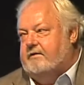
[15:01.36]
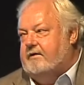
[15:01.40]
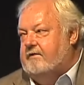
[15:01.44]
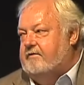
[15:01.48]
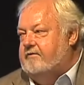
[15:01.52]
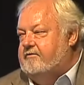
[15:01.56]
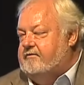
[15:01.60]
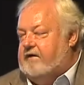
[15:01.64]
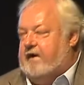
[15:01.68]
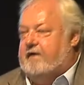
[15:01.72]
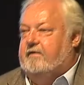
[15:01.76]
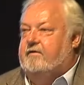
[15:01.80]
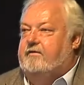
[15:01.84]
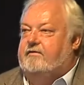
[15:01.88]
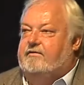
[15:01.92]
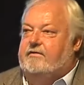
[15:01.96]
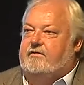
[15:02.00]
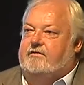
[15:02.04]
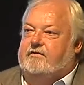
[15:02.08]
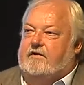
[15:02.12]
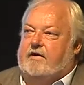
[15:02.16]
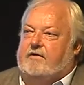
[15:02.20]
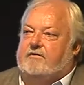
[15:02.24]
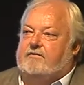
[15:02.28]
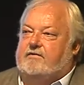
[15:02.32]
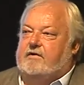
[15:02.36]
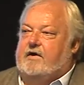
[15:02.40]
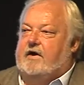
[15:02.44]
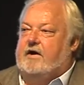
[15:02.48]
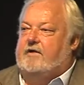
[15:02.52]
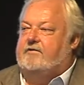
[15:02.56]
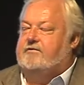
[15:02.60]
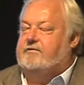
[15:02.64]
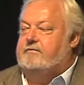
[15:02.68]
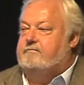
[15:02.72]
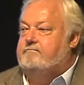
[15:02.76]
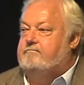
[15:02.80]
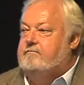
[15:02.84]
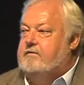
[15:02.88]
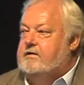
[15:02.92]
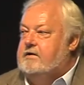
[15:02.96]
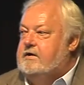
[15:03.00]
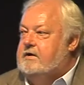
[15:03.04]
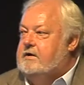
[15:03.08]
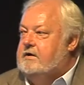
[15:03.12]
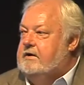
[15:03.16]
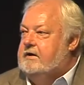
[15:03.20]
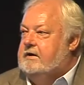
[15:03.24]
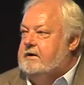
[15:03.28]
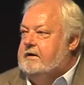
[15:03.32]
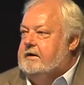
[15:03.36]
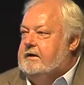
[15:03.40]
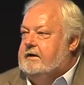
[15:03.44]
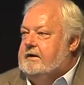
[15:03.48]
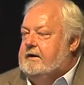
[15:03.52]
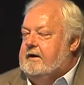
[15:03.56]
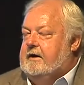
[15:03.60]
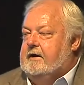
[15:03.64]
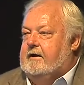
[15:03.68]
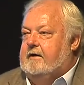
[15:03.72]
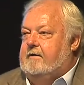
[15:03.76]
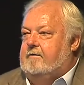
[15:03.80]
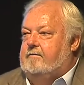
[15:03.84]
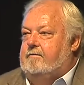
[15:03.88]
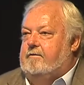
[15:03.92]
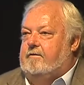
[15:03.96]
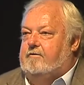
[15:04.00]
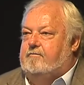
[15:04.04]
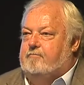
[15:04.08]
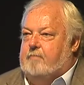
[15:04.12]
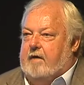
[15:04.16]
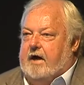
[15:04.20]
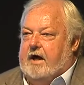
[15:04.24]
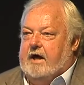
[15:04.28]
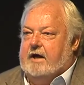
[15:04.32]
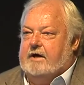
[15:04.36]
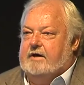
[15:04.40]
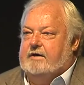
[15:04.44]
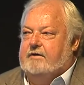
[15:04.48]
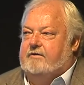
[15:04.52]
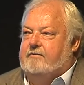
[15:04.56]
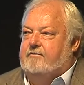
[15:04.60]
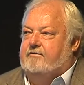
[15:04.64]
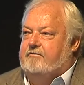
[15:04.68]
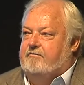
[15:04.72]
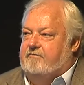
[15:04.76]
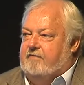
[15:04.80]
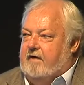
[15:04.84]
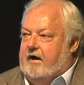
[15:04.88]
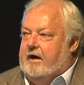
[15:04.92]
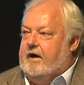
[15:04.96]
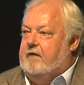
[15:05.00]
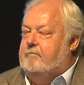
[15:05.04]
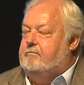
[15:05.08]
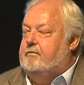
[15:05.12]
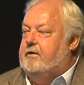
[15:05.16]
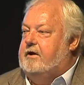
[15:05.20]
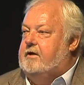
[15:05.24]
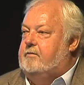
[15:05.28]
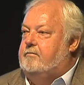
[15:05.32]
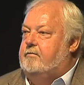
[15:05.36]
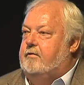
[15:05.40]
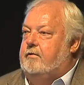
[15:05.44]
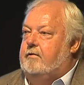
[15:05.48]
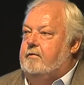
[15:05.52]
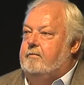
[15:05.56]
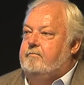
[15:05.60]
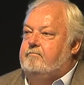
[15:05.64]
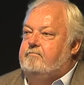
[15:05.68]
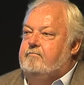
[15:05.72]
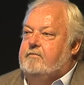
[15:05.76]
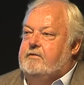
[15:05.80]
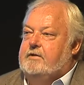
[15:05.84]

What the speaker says: Constructors Association, the Sparkies, fire people,